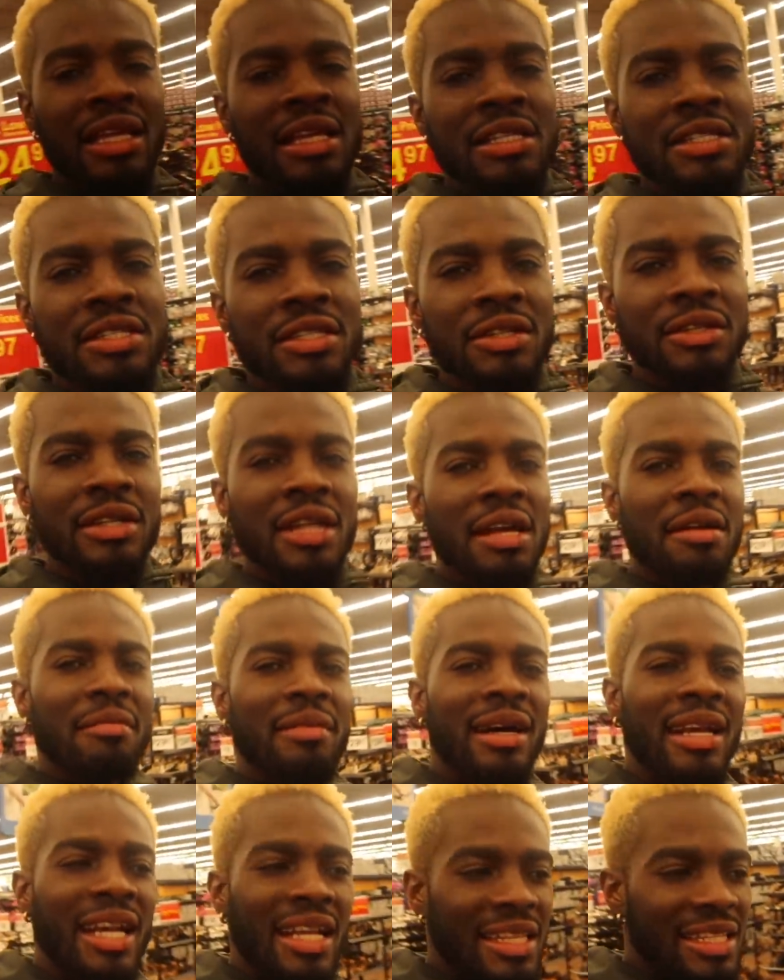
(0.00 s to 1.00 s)
you see how the
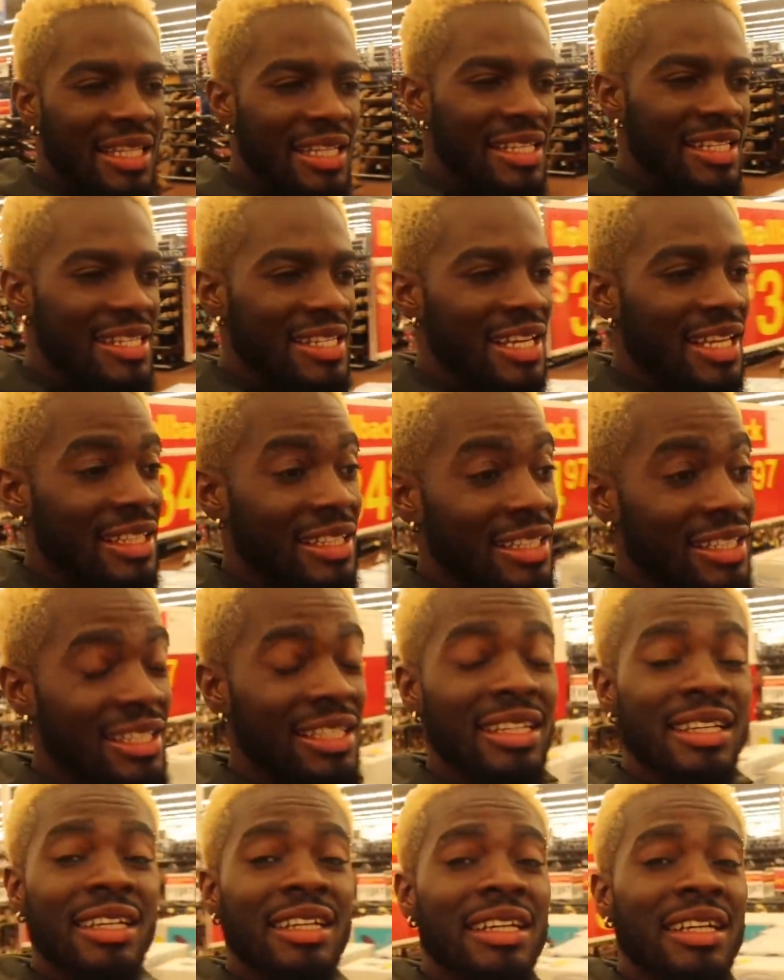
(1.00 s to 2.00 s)
man a thing set?
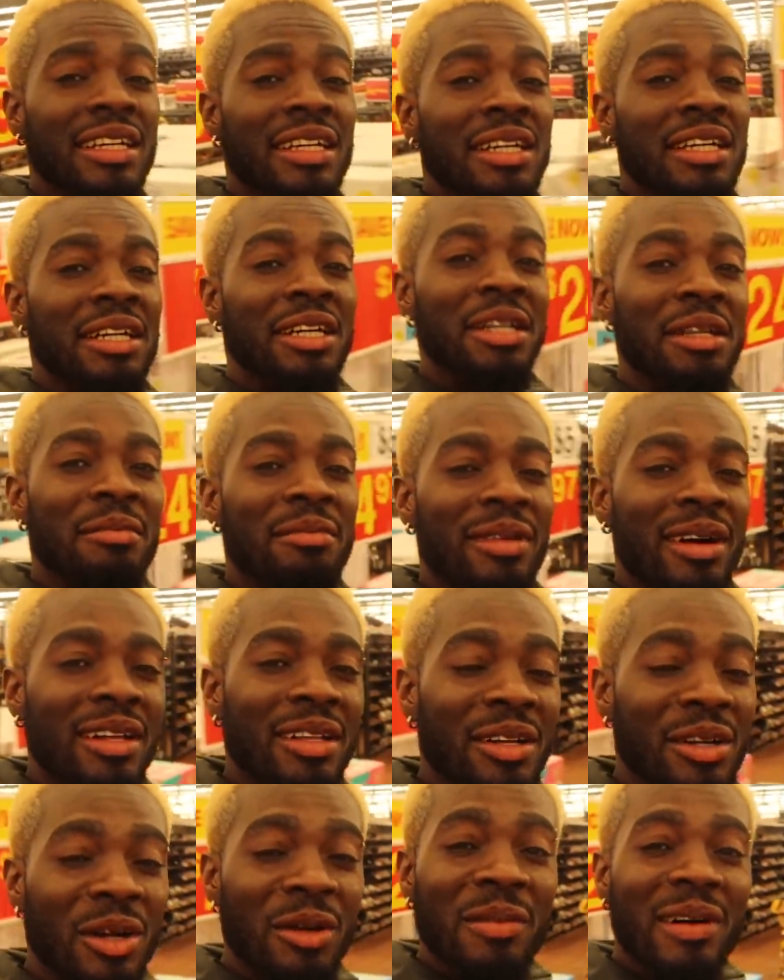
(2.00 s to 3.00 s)

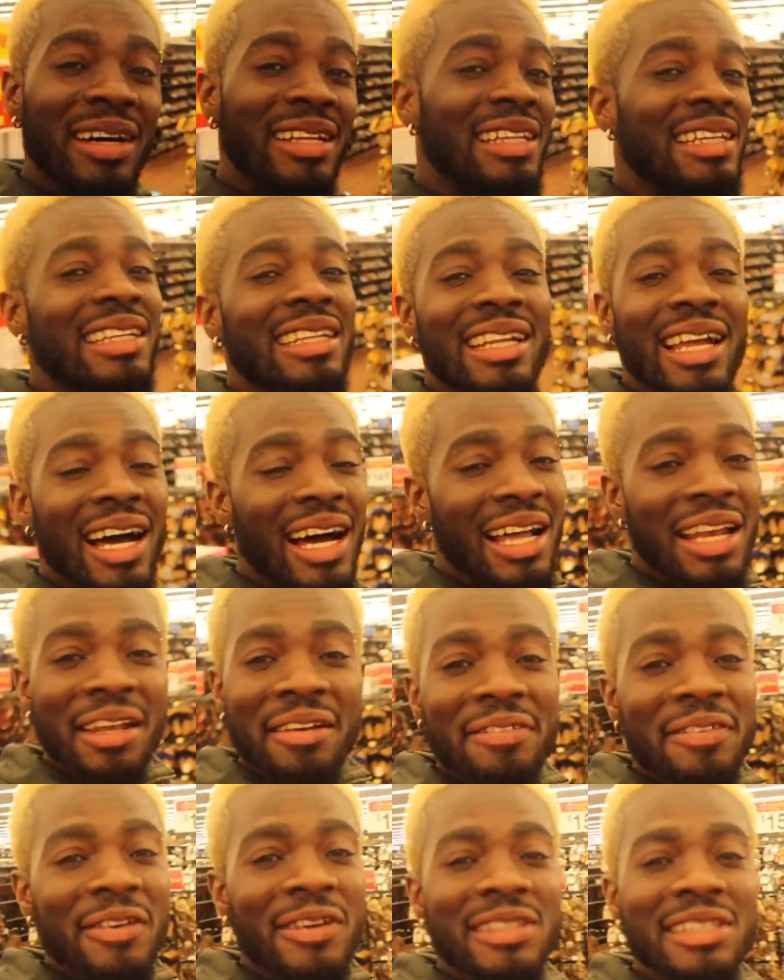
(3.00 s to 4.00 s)
Man come on in now. The
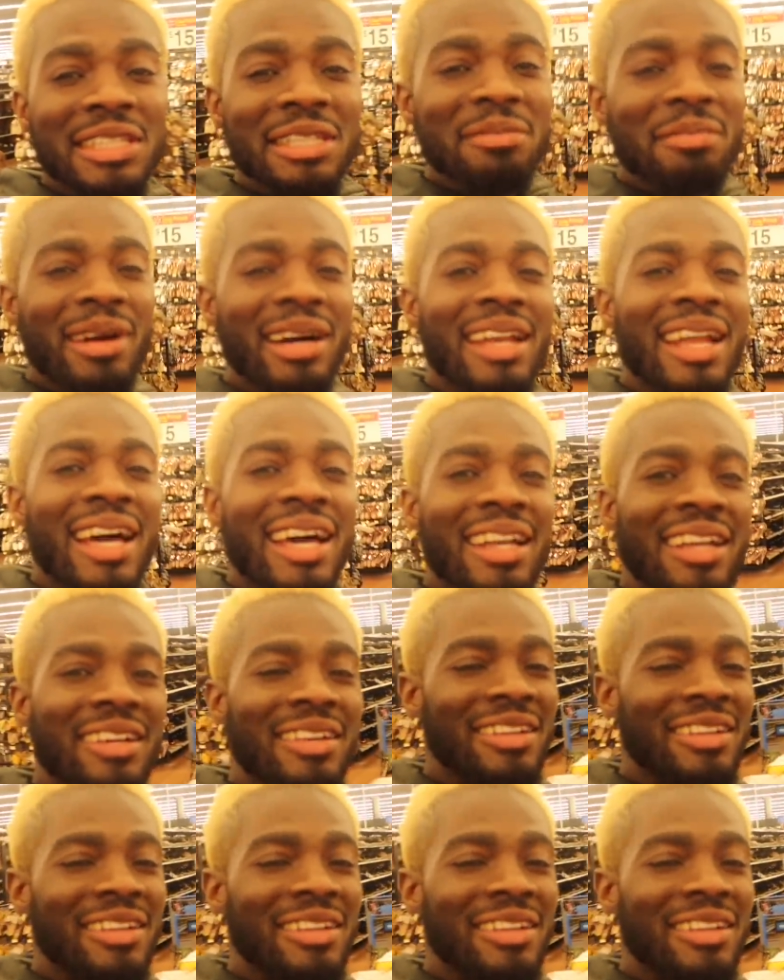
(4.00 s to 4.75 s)
14 mother, you